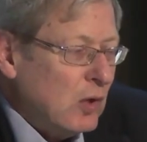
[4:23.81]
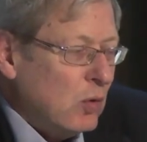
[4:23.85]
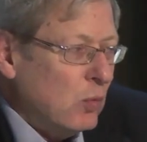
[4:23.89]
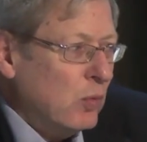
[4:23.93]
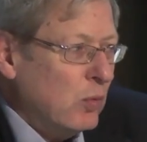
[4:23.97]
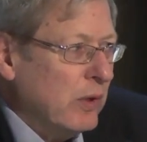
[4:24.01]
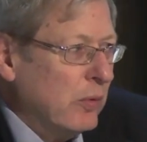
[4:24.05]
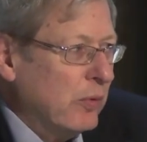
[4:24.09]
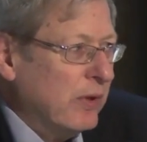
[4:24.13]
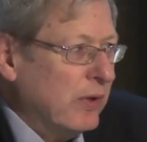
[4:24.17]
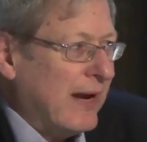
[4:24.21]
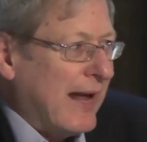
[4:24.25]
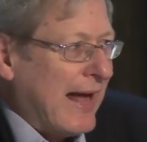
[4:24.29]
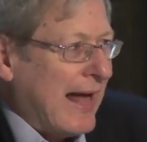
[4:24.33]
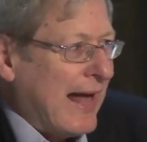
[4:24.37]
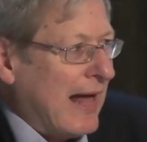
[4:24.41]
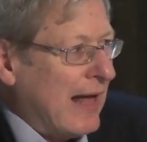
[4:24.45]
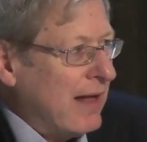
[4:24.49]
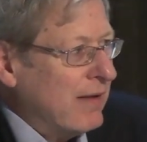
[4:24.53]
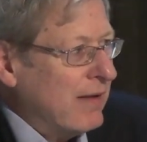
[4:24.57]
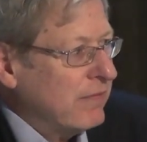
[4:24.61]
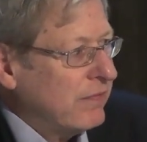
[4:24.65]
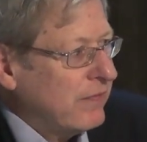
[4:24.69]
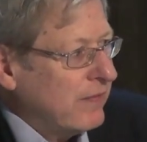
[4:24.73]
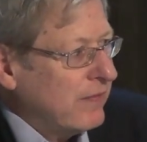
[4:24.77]
we would
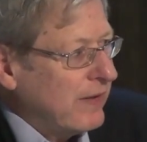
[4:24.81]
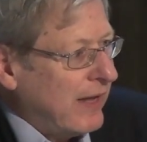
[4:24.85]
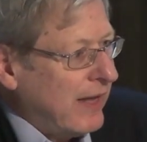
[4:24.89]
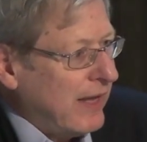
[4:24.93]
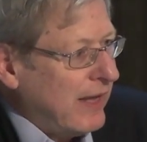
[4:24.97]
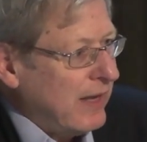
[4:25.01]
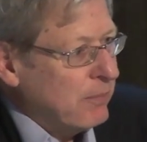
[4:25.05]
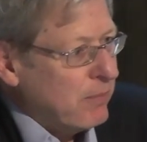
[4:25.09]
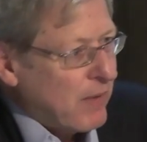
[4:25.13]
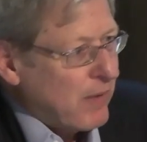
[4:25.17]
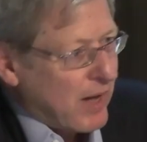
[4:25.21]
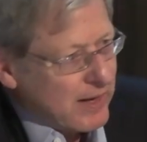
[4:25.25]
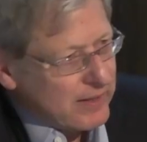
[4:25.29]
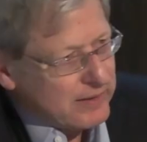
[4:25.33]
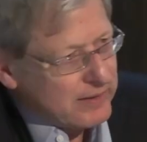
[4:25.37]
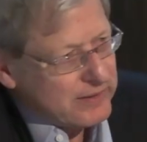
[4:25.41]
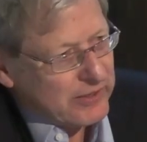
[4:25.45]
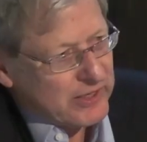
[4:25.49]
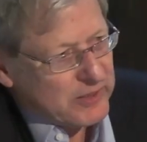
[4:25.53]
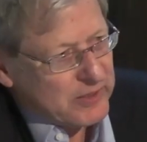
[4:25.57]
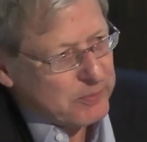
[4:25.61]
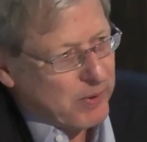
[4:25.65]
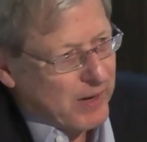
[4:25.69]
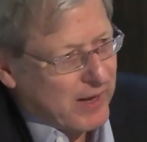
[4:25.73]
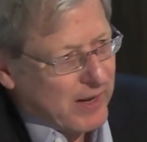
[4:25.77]
have a
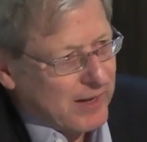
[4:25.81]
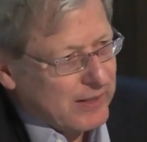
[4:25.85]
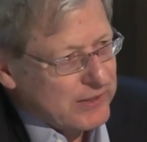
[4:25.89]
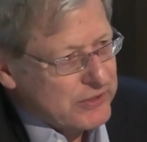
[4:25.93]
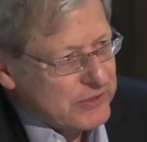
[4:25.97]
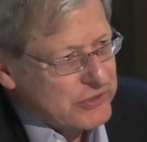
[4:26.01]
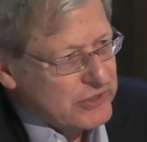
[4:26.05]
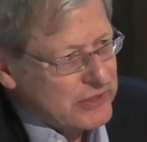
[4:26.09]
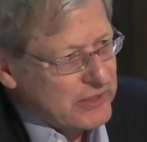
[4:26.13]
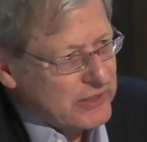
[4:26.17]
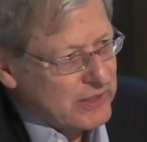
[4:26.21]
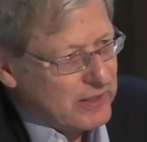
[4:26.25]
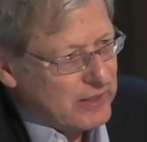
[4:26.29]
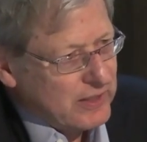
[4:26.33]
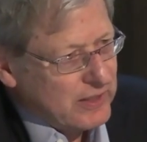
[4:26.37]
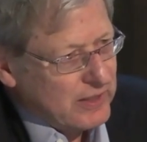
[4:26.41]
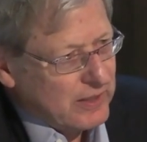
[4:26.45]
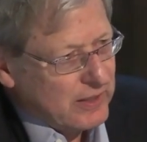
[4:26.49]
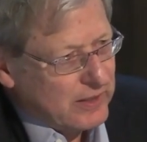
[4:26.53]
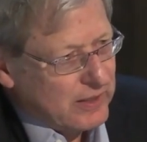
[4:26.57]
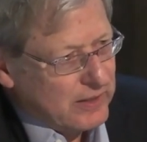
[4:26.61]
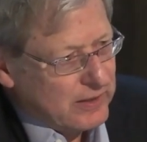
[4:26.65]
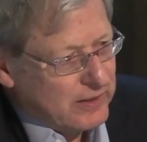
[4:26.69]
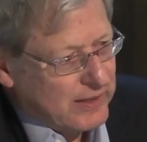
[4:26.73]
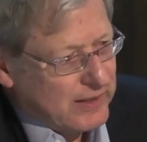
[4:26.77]
monetary policy
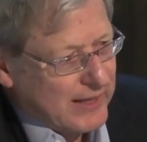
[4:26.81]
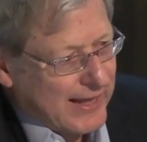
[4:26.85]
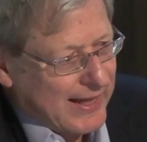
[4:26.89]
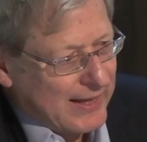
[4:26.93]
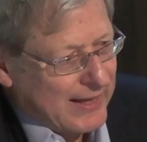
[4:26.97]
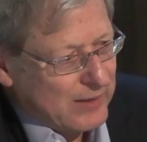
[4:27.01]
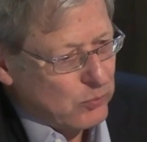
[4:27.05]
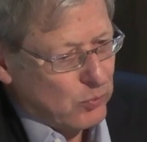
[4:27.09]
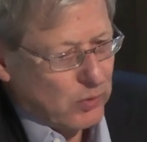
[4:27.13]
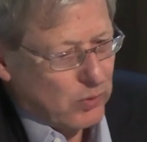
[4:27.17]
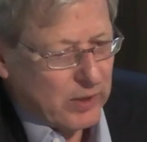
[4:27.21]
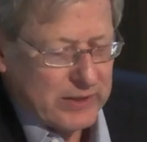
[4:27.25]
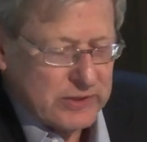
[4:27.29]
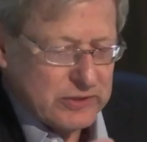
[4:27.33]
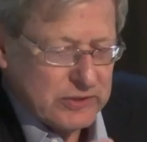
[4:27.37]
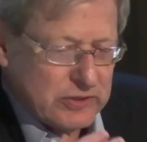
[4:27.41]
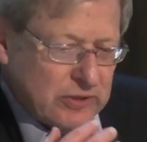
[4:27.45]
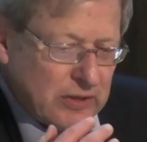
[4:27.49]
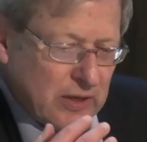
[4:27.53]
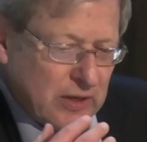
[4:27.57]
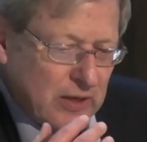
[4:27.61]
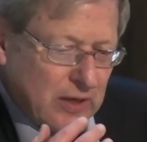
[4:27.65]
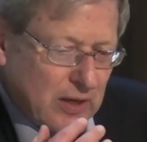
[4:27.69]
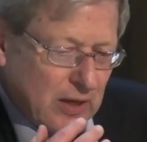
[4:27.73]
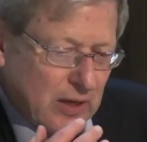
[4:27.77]
that
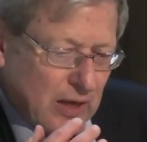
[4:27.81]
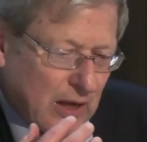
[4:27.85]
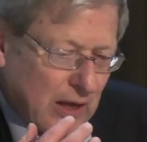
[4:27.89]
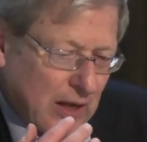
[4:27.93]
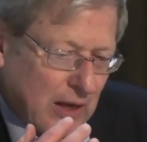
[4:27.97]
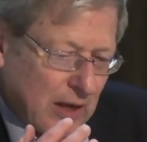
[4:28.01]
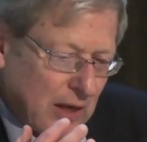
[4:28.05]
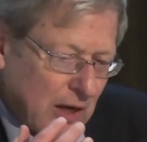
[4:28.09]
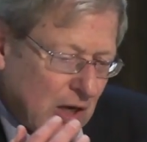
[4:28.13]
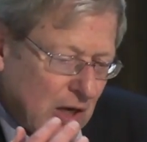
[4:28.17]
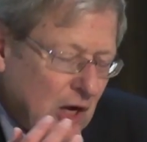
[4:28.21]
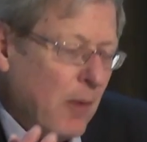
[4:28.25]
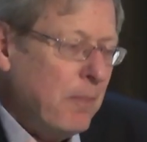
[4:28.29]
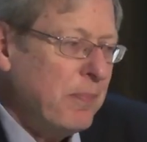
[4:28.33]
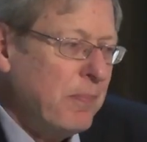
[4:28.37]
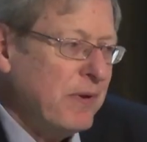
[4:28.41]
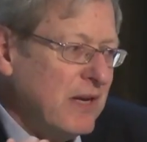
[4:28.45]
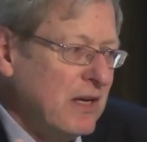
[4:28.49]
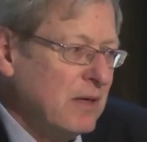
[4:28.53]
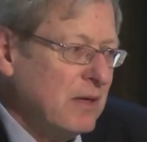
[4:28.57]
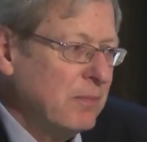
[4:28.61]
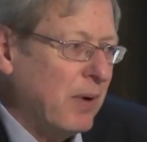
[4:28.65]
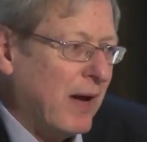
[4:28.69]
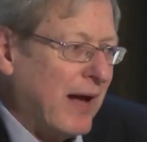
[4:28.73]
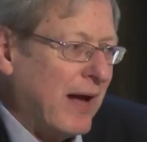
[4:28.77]
was uh,
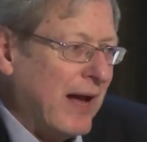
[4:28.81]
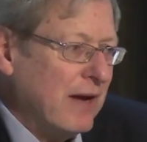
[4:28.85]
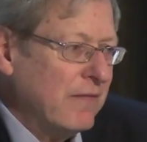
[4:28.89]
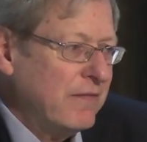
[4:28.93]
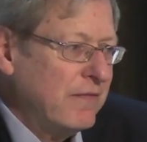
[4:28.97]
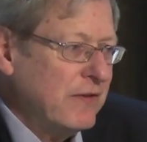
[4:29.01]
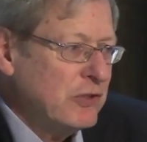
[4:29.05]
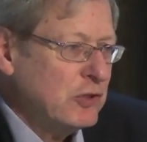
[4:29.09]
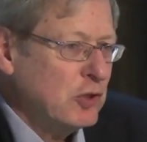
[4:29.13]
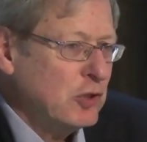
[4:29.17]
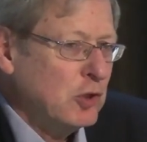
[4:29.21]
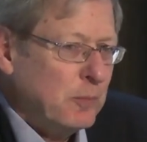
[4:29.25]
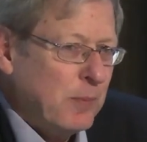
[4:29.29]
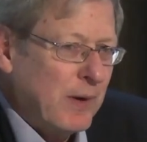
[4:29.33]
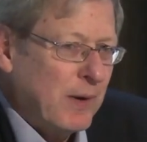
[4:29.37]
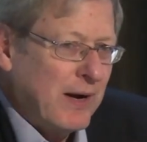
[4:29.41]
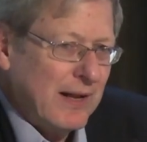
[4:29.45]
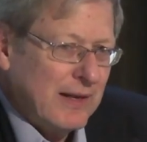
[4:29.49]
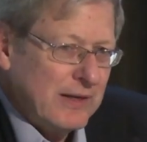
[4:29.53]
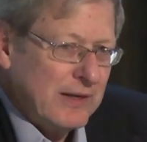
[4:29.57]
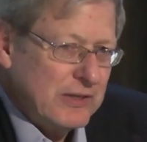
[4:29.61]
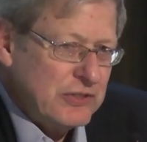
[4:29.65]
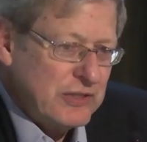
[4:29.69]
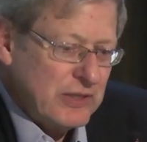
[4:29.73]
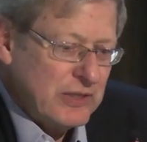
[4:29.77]
accompanied by a fiscal
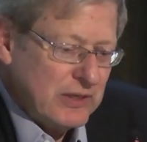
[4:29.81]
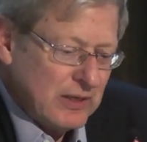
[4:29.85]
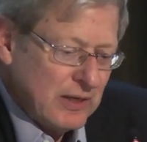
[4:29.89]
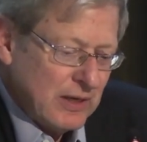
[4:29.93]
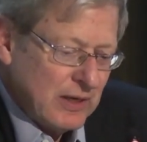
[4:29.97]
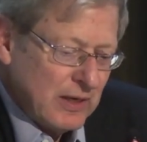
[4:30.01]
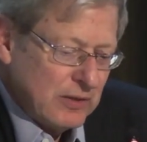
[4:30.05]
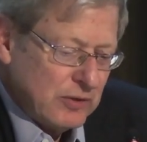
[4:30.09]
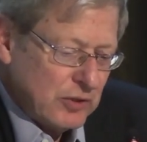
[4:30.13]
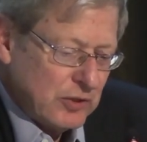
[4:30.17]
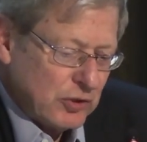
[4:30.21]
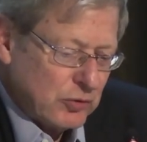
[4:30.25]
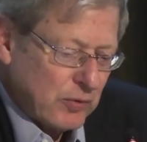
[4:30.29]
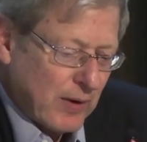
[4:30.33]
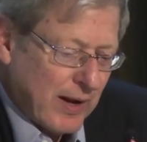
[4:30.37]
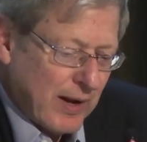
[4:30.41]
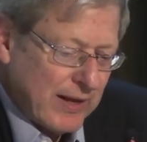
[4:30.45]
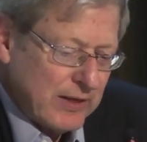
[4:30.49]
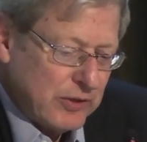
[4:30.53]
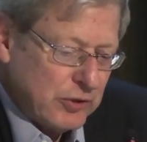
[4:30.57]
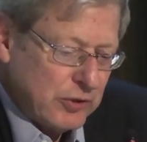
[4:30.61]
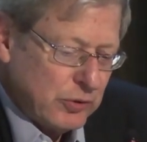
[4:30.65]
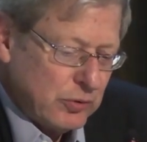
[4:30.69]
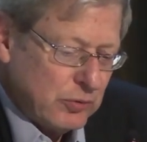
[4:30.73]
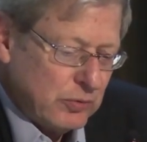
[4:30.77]
policy to
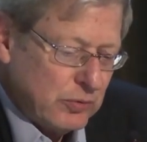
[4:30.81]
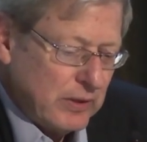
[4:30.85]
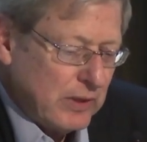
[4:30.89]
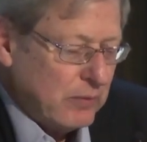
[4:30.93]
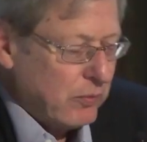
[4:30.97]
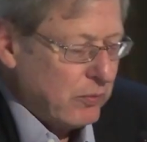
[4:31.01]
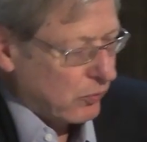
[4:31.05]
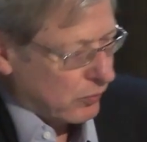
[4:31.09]
try to,